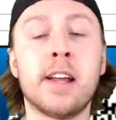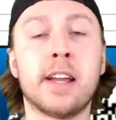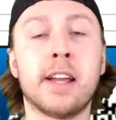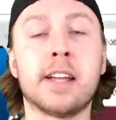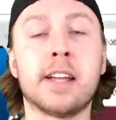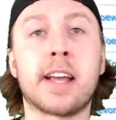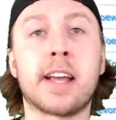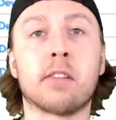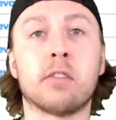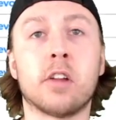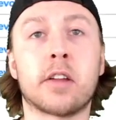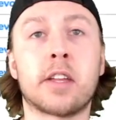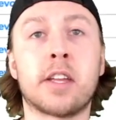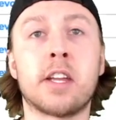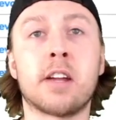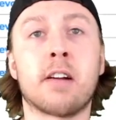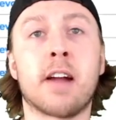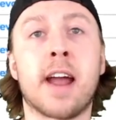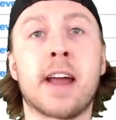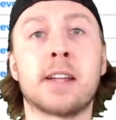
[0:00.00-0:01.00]
You look
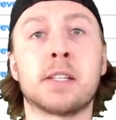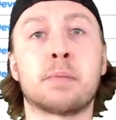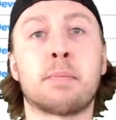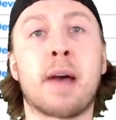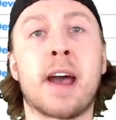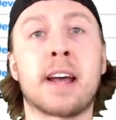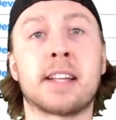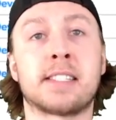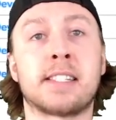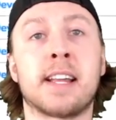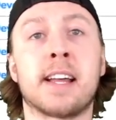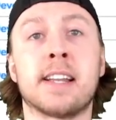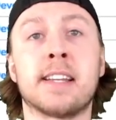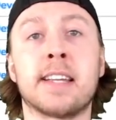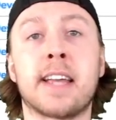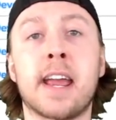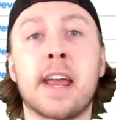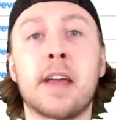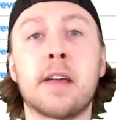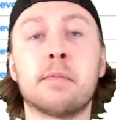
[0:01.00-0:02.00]
here at his past
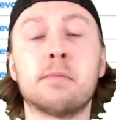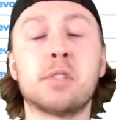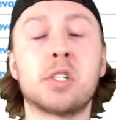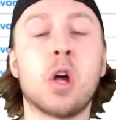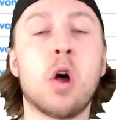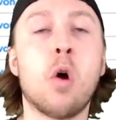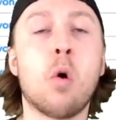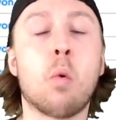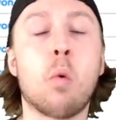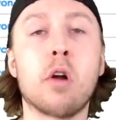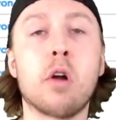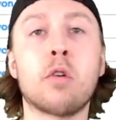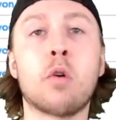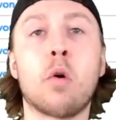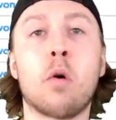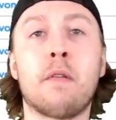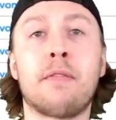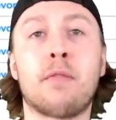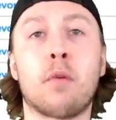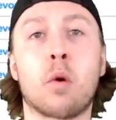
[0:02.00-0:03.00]
10 games, one
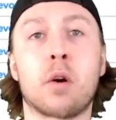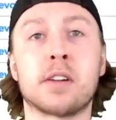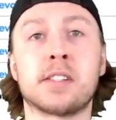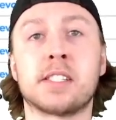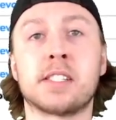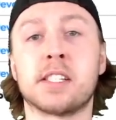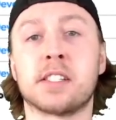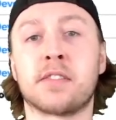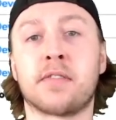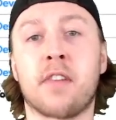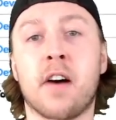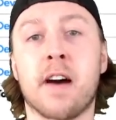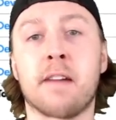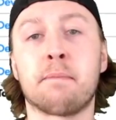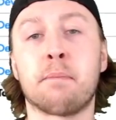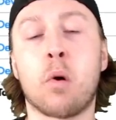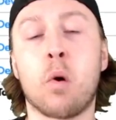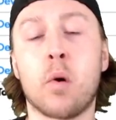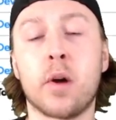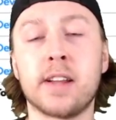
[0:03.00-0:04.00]
goal, four assists,
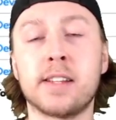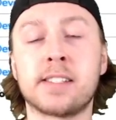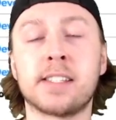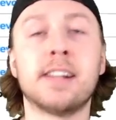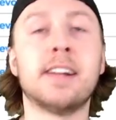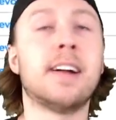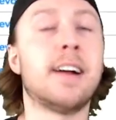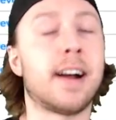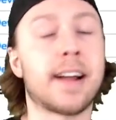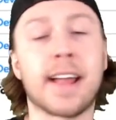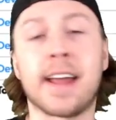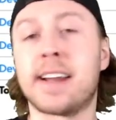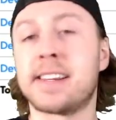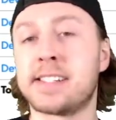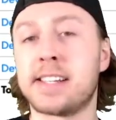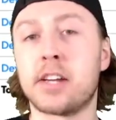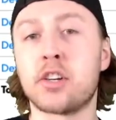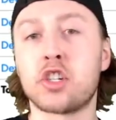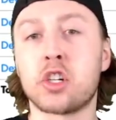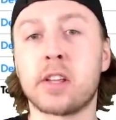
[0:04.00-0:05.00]
five points. Again,
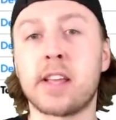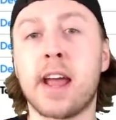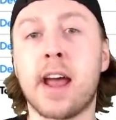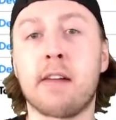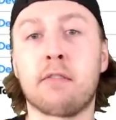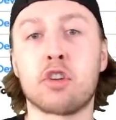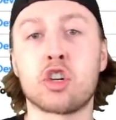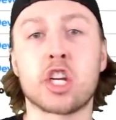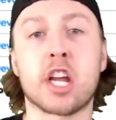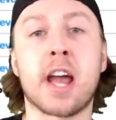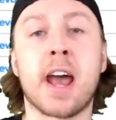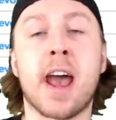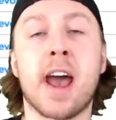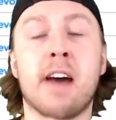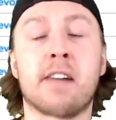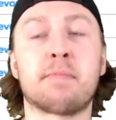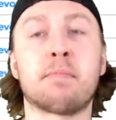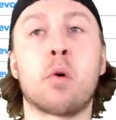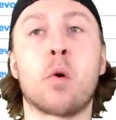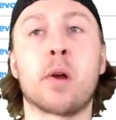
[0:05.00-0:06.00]
essentially averaging a
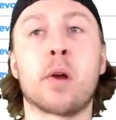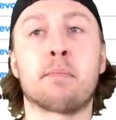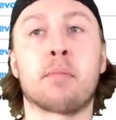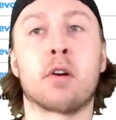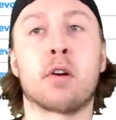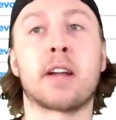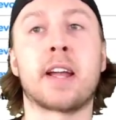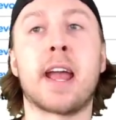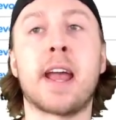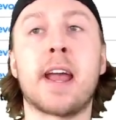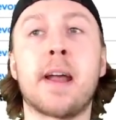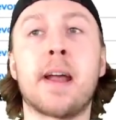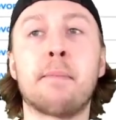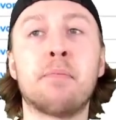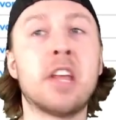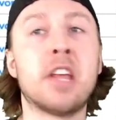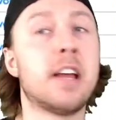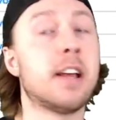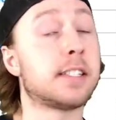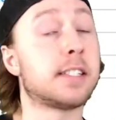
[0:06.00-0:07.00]
half point per
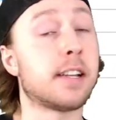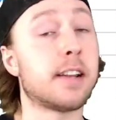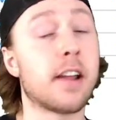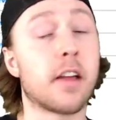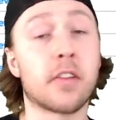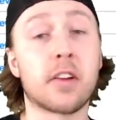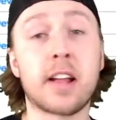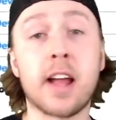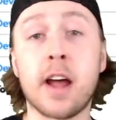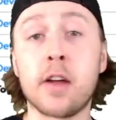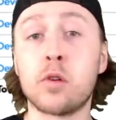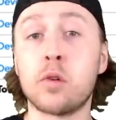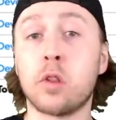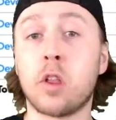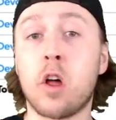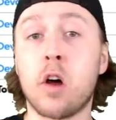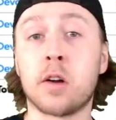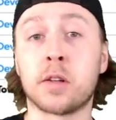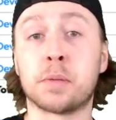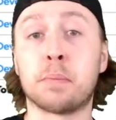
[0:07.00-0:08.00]
game. This is another guy who
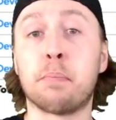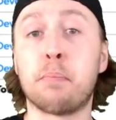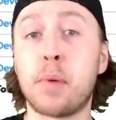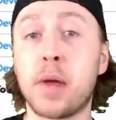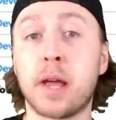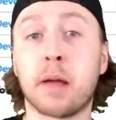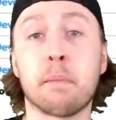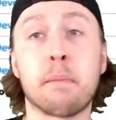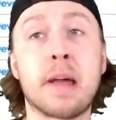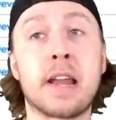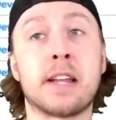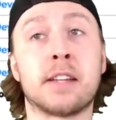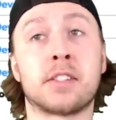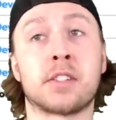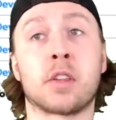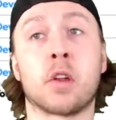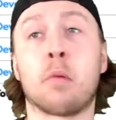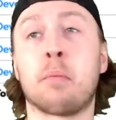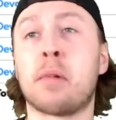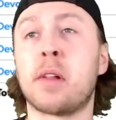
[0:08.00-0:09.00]
logs big
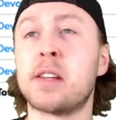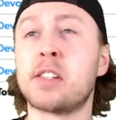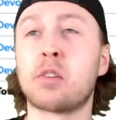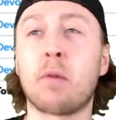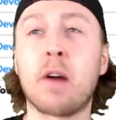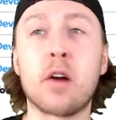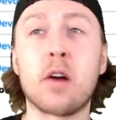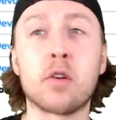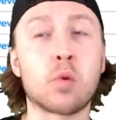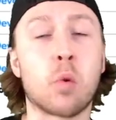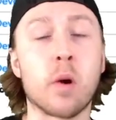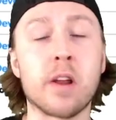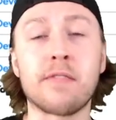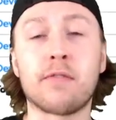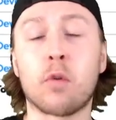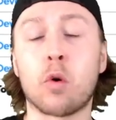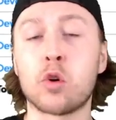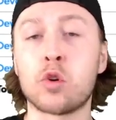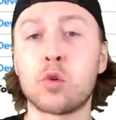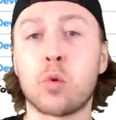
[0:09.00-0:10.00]
minutes though, plays around
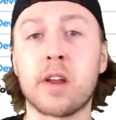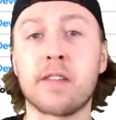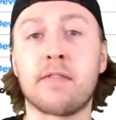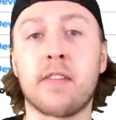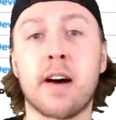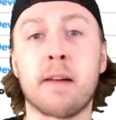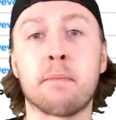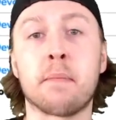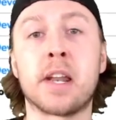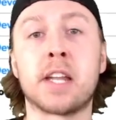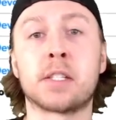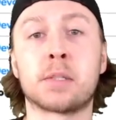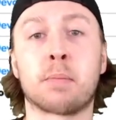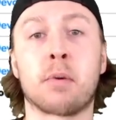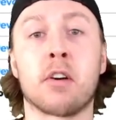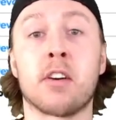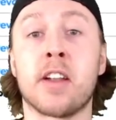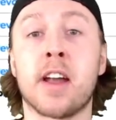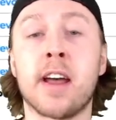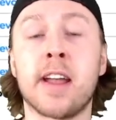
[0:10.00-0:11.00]
24, 25 minutes
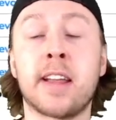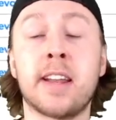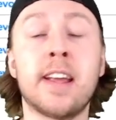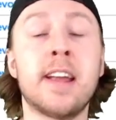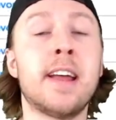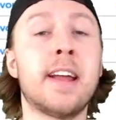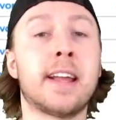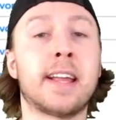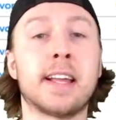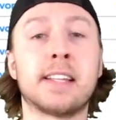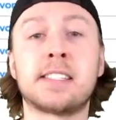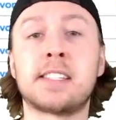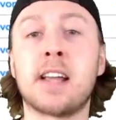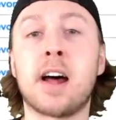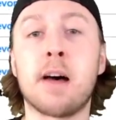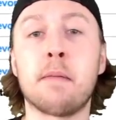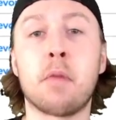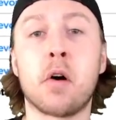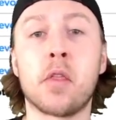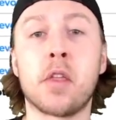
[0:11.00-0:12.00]
per night, gets
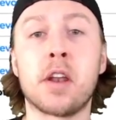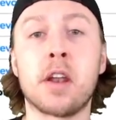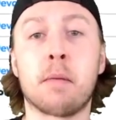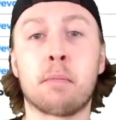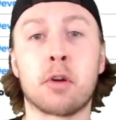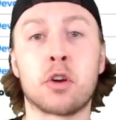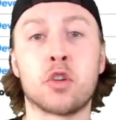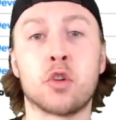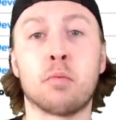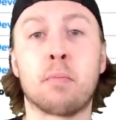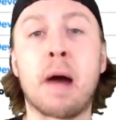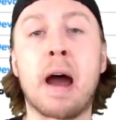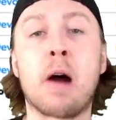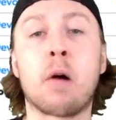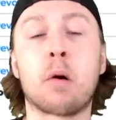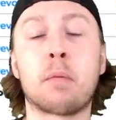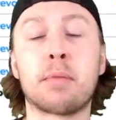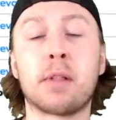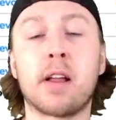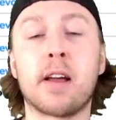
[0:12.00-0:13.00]
time on the number two
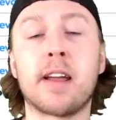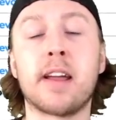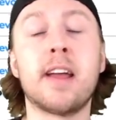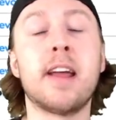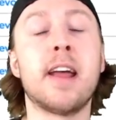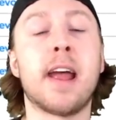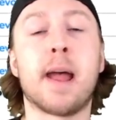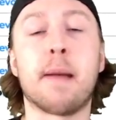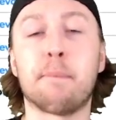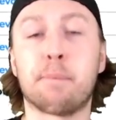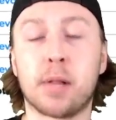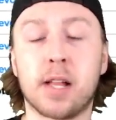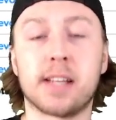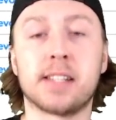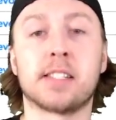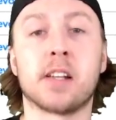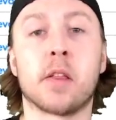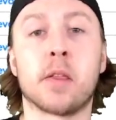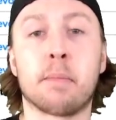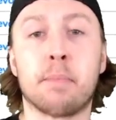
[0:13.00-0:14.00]
power play, and
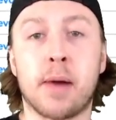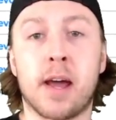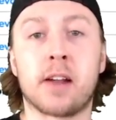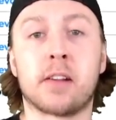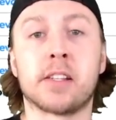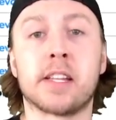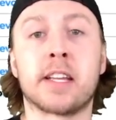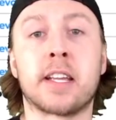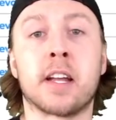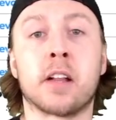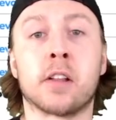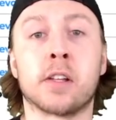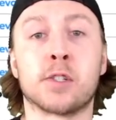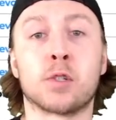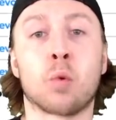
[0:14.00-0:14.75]
plays on the penalty kill as